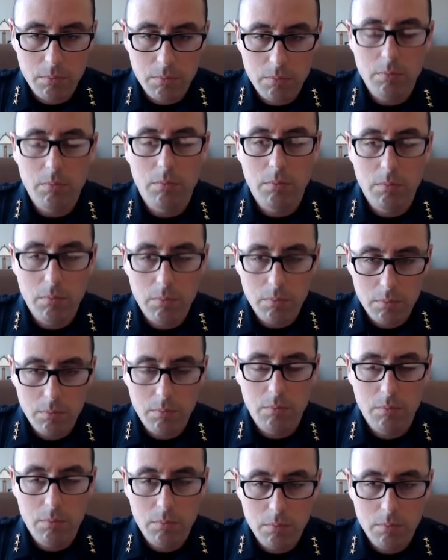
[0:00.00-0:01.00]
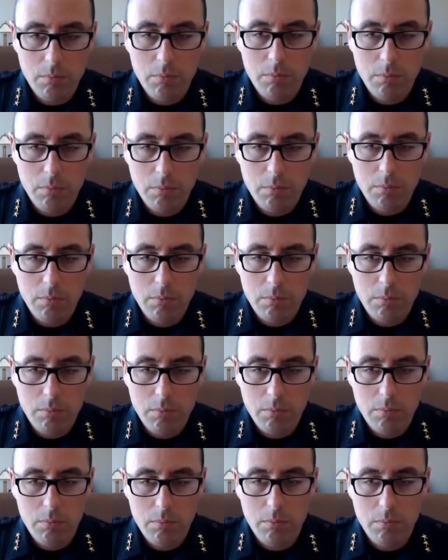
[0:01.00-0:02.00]

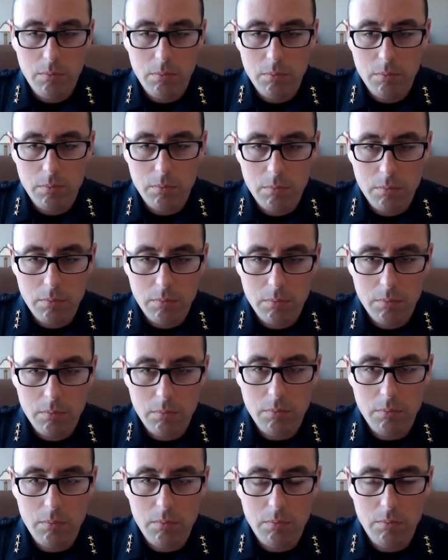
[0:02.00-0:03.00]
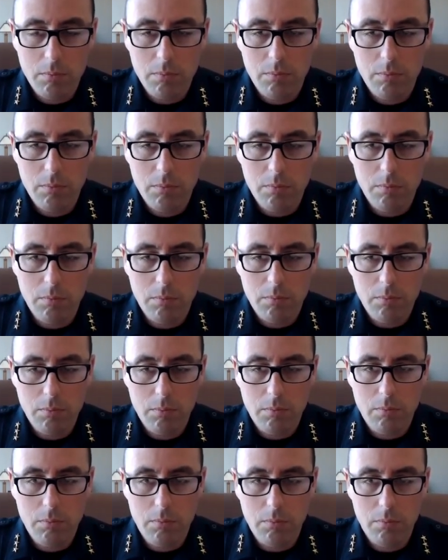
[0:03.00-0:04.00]

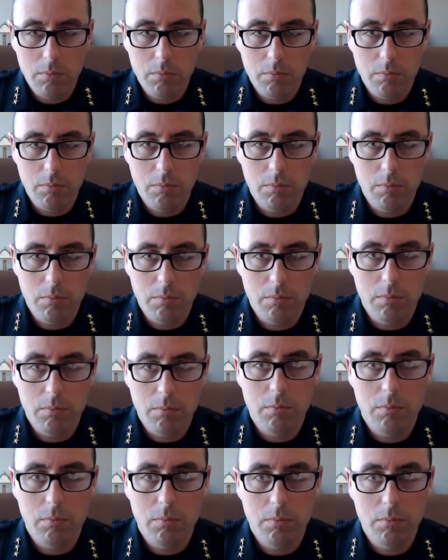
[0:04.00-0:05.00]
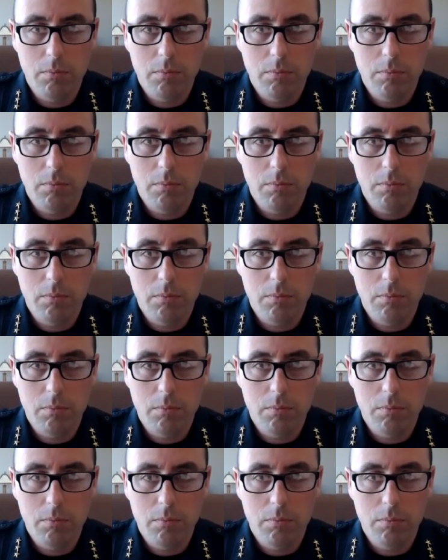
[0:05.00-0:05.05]
No words are spoken by the person on screen.